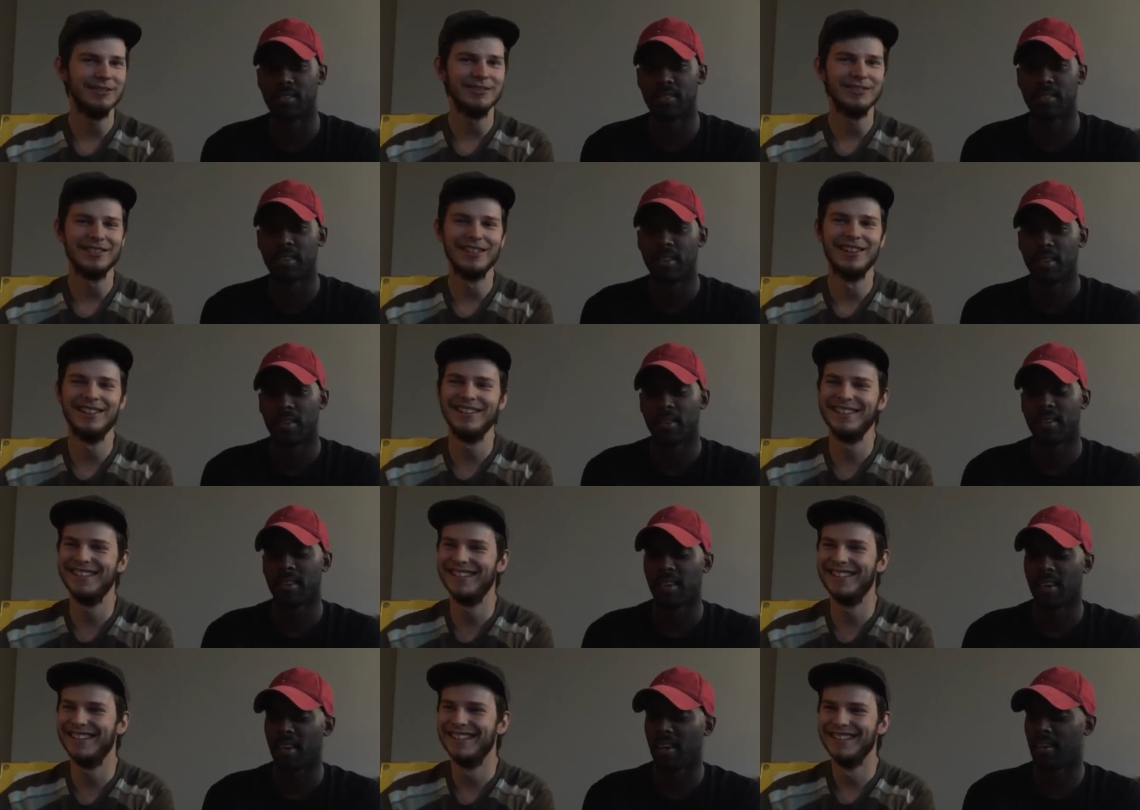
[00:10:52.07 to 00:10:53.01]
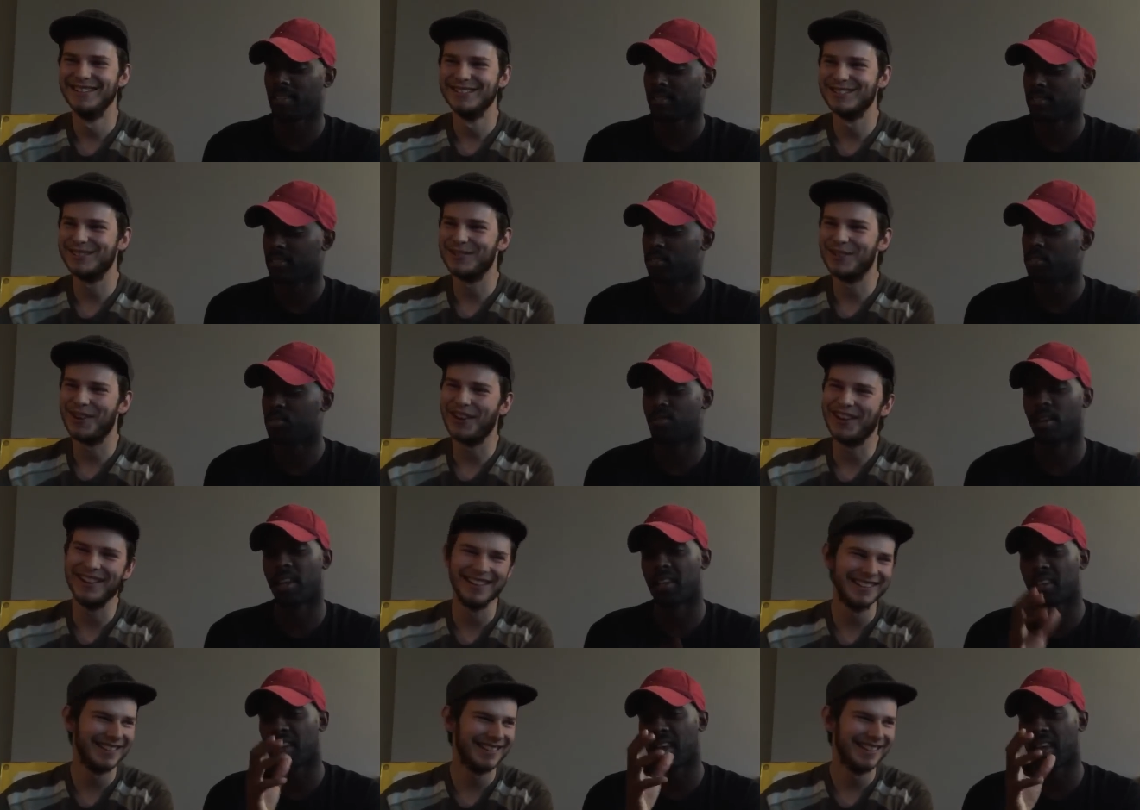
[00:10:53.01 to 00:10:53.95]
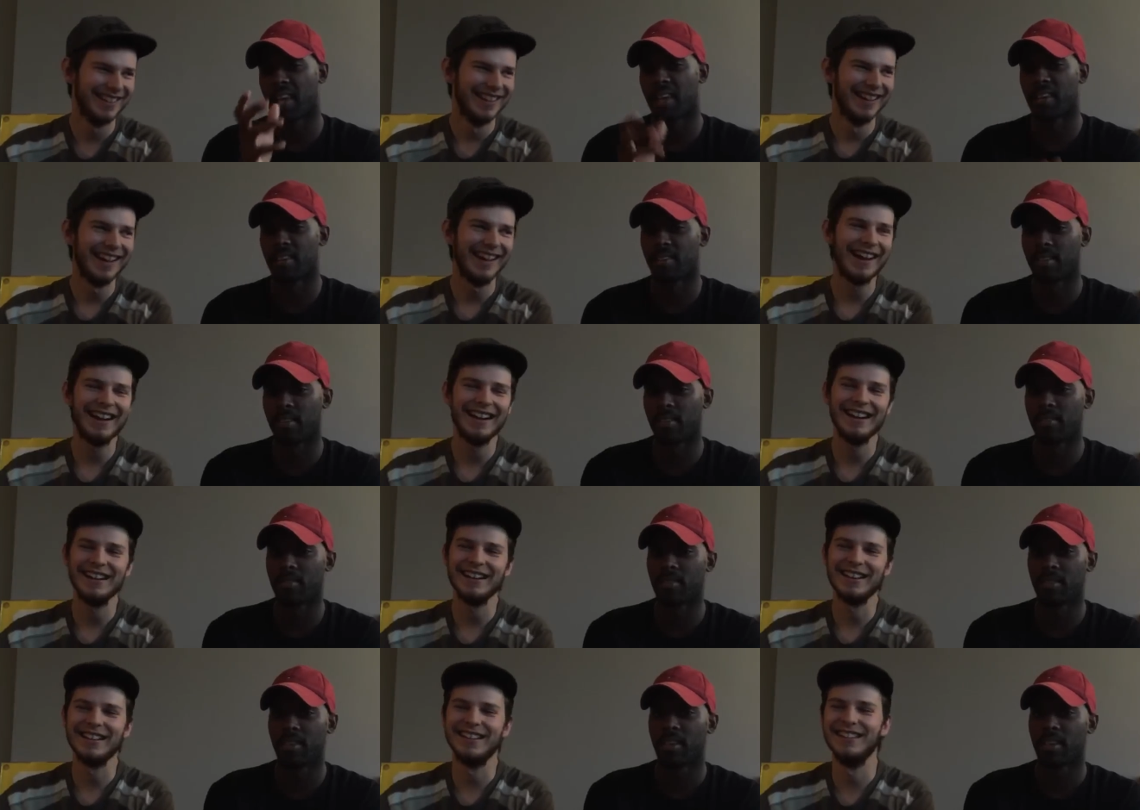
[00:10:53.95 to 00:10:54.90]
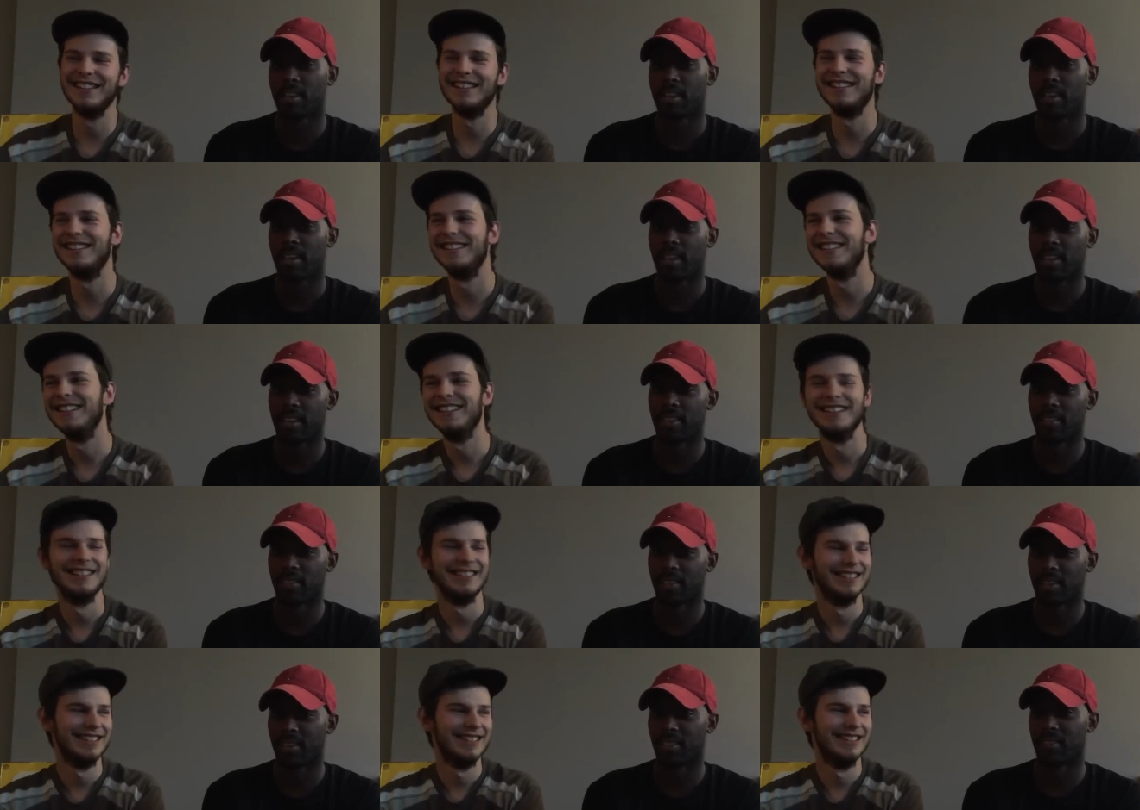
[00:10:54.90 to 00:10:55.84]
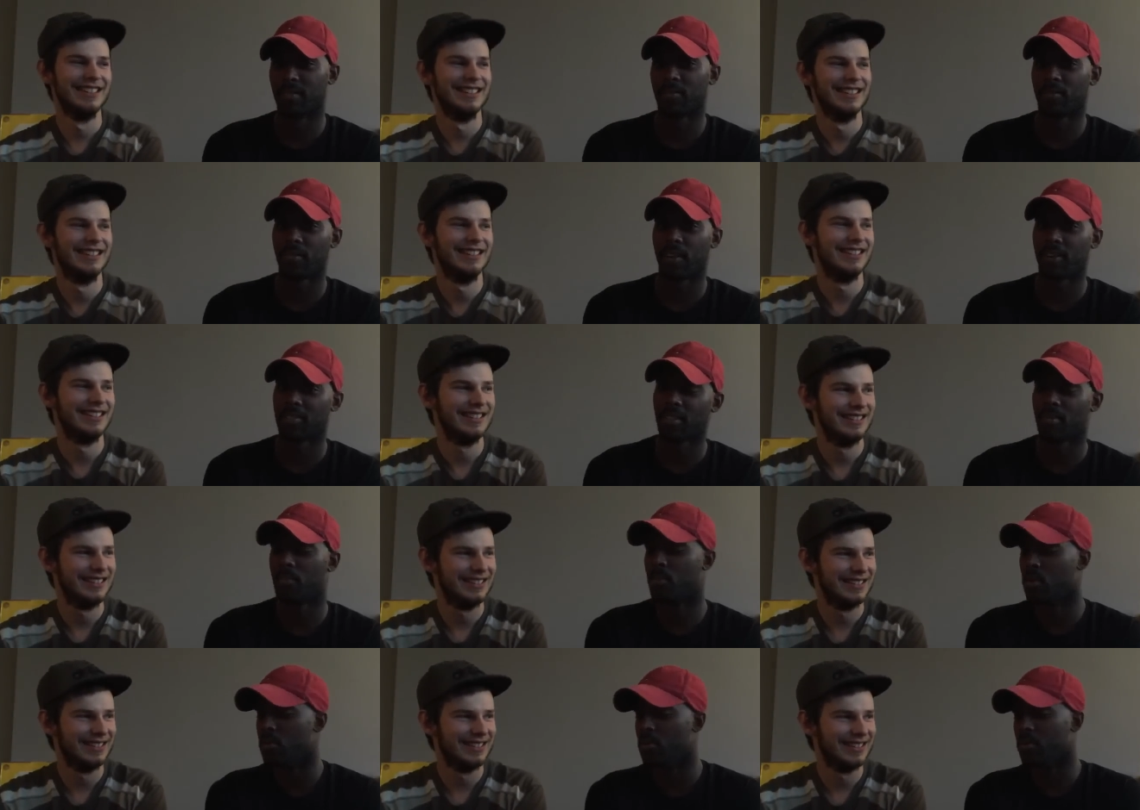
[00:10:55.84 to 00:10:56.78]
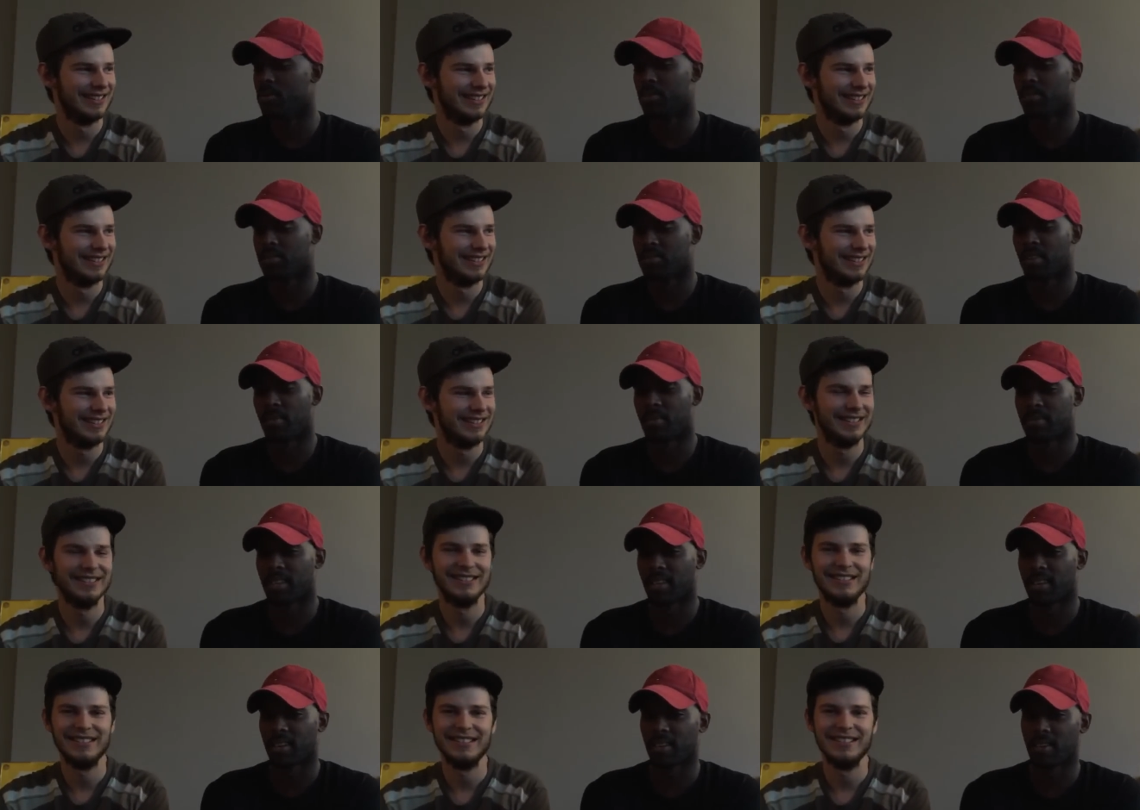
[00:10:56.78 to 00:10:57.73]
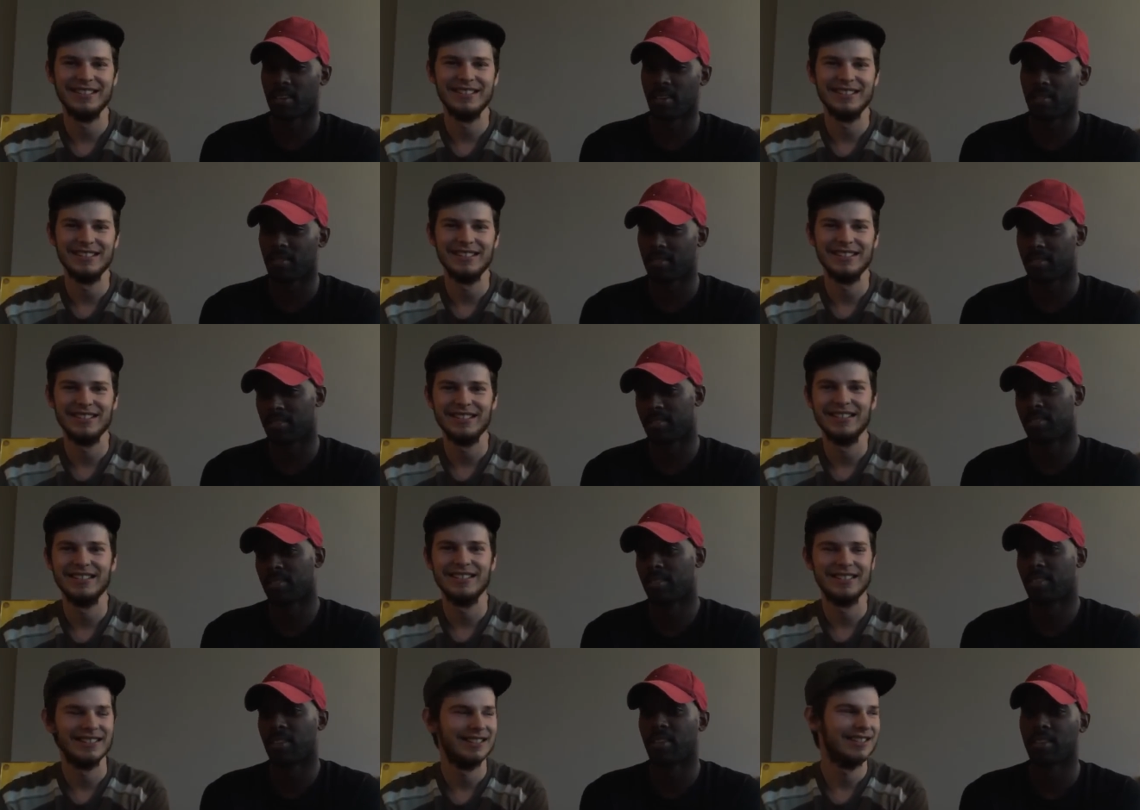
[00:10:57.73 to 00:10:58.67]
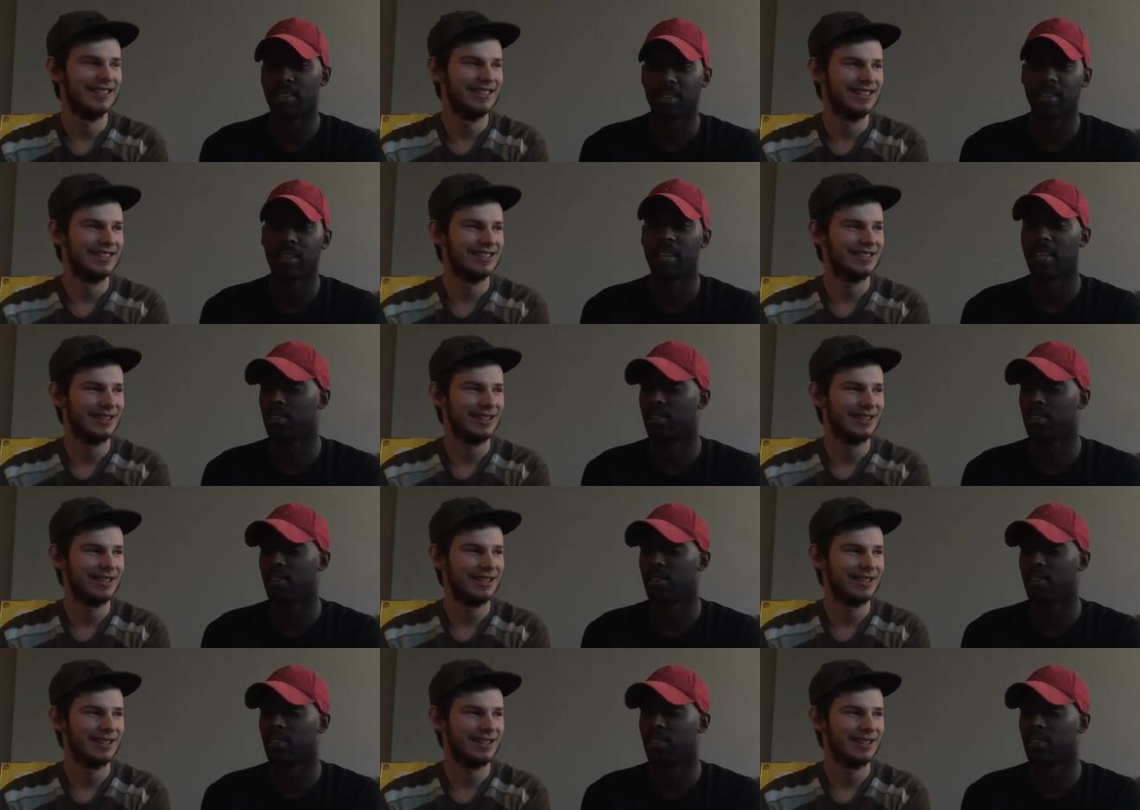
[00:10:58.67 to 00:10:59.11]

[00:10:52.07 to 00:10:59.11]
Speaker 1: or yeah, drinking, you know, in a in a fucked up mood or something, you know, getting